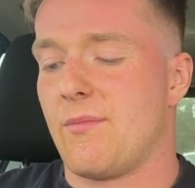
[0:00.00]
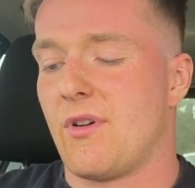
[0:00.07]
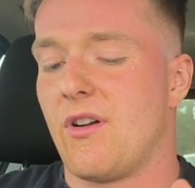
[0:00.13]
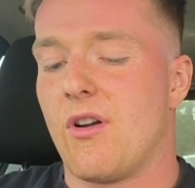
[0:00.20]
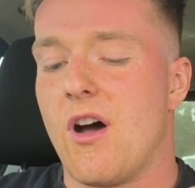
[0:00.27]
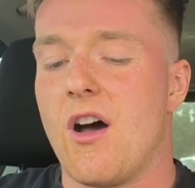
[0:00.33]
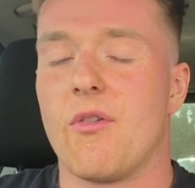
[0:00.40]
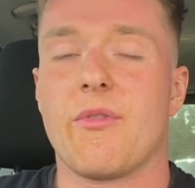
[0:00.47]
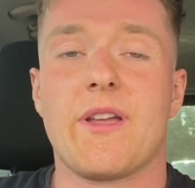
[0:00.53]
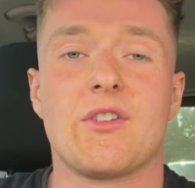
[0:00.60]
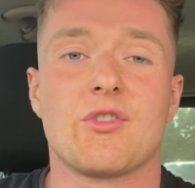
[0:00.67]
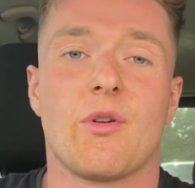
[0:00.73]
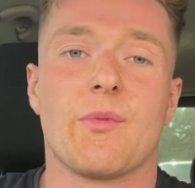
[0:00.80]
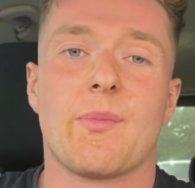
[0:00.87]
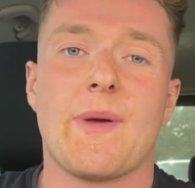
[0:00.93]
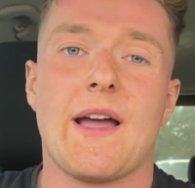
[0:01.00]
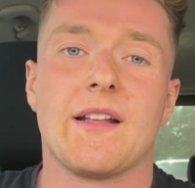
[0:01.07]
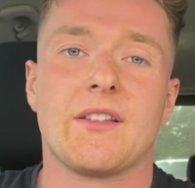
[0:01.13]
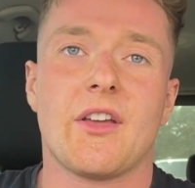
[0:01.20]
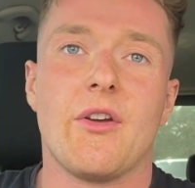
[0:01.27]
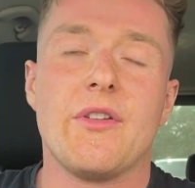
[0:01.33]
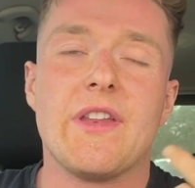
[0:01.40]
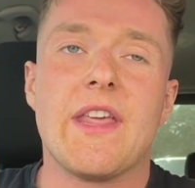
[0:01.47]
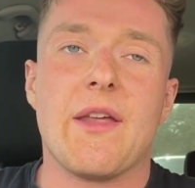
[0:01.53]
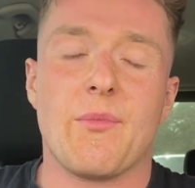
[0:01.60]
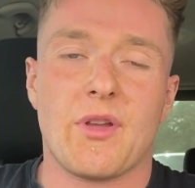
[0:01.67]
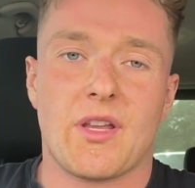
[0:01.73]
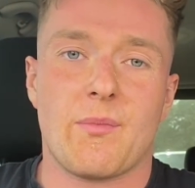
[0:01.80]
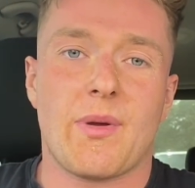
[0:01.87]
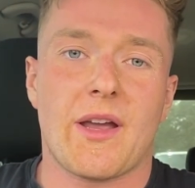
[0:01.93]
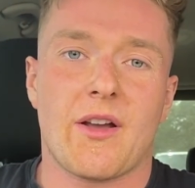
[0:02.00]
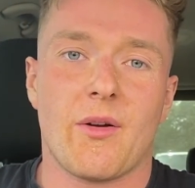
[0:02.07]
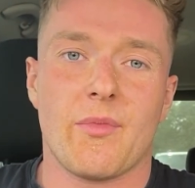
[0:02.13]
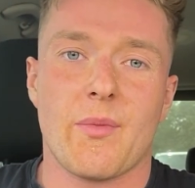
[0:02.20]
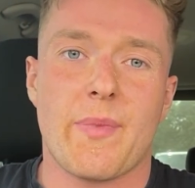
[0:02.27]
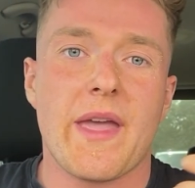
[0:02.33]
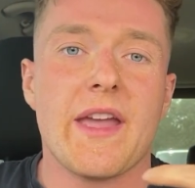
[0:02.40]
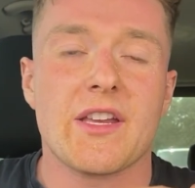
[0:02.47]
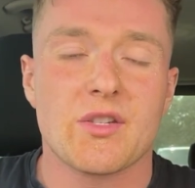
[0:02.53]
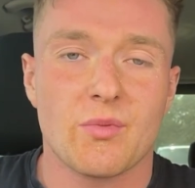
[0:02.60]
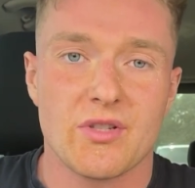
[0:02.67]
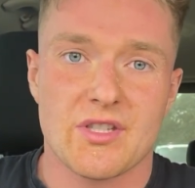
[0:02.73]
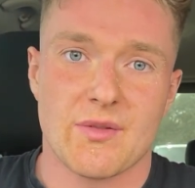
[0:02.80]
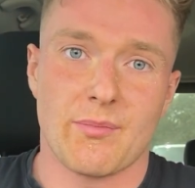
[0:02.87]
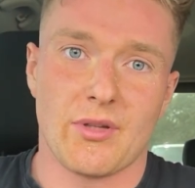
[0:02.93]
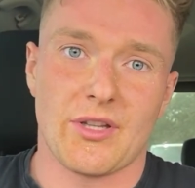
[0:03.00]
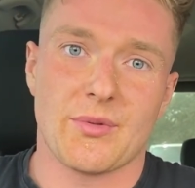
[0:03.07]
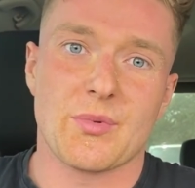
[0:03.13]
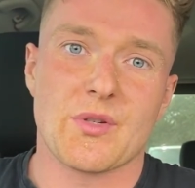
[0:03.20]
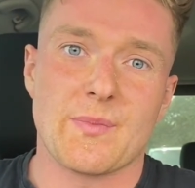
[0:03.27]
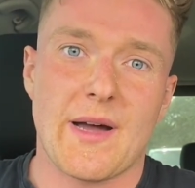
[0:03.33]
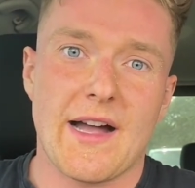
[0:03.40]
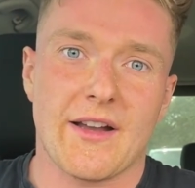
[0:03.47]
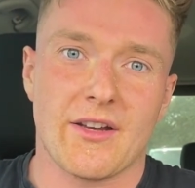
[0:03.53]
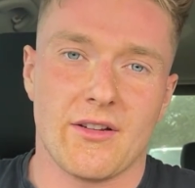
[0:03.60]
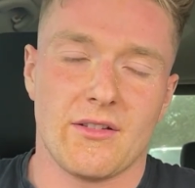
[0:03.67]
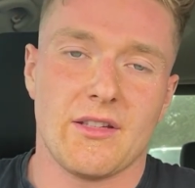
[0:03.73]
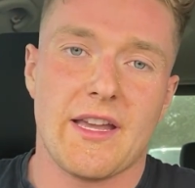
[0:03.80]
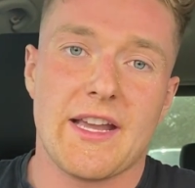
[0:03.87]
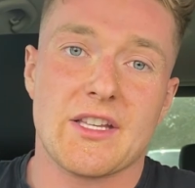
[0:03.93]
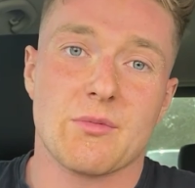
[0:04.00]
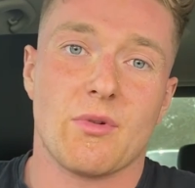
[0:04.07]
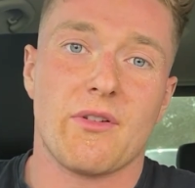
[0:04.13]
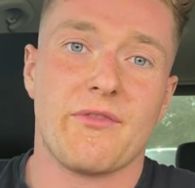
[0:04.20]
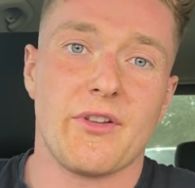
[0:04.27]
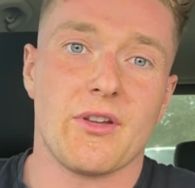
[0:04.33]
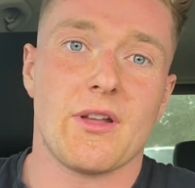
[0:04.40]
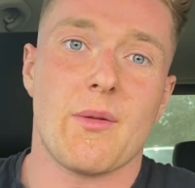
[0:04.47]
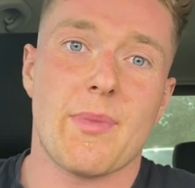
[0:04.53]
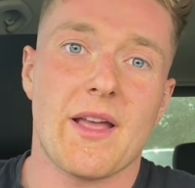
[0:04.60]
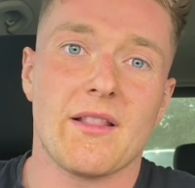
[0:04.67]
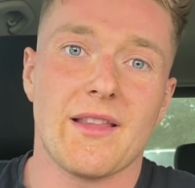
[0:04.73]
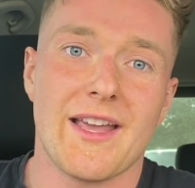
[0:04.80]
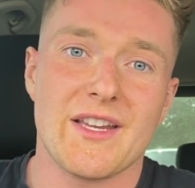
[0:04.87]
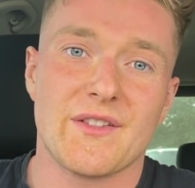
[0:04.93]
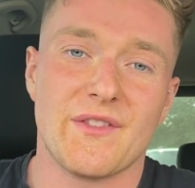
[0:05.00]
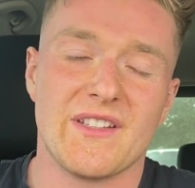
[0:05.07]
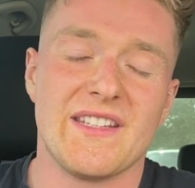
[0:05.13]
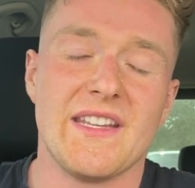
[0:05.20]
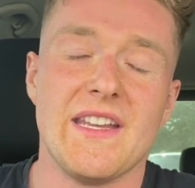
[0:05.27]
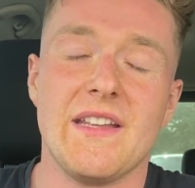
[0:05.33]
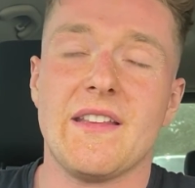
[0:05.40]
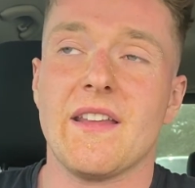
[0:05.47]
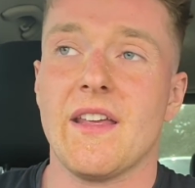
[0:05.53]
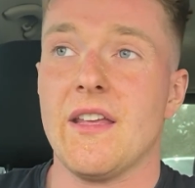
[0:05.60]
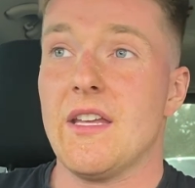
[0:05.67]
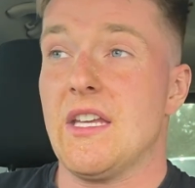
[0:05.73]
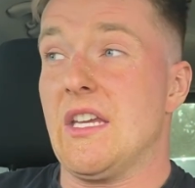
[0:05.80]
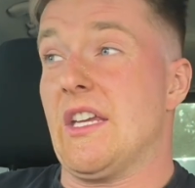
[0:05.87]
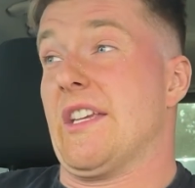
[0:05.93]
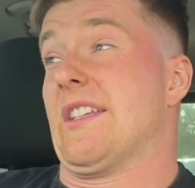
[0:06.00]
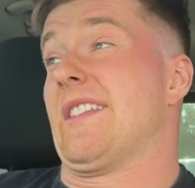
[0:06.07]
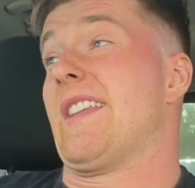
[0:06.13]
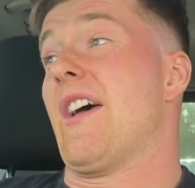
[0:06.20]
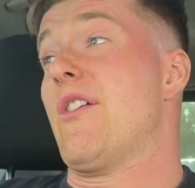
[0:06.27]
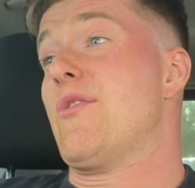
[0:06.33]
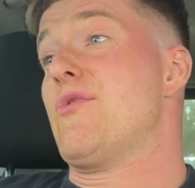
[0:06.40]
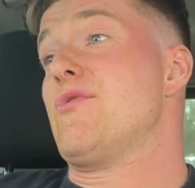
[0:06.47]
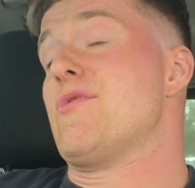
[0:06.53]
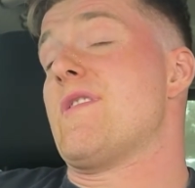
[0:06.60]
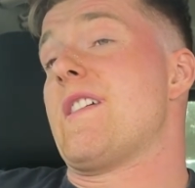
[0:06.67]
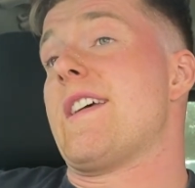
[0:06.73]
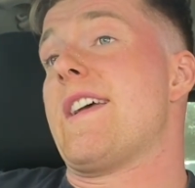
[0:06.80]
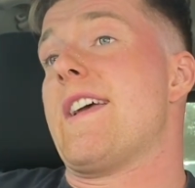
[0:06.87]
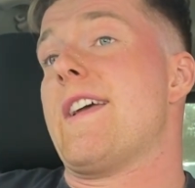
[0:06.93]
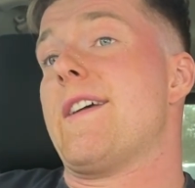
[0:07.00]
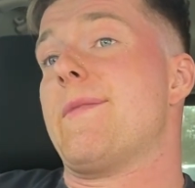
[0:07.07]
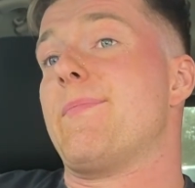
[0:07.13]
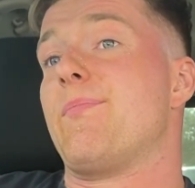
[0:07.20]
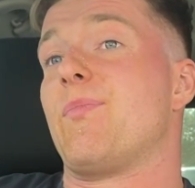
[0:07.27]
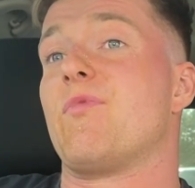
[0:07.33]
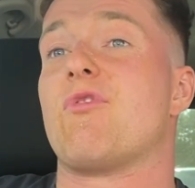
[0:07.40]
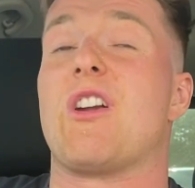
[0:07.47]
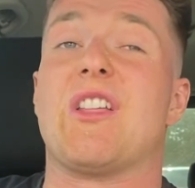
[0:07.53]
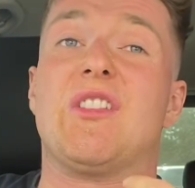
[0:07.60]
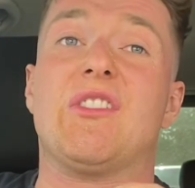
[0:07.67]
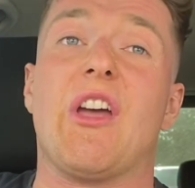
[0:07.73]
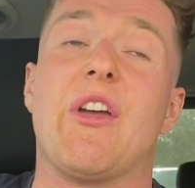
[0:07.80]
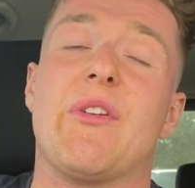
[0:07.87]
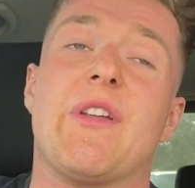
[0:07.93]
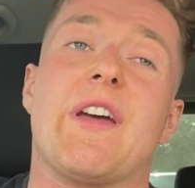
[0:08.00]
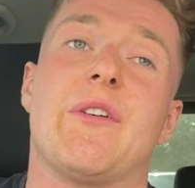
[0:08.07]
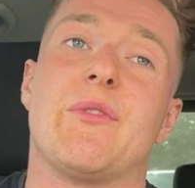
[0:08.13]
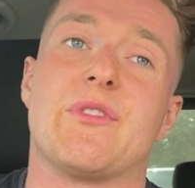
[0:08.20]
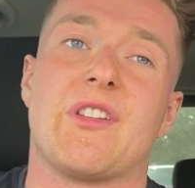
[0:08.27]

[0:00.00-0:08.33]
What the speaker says: heart rate dropped back down, and then we could pick up the pace once the blood was back in our legs and we were feeling a bit less fatigued. Now, running downhills,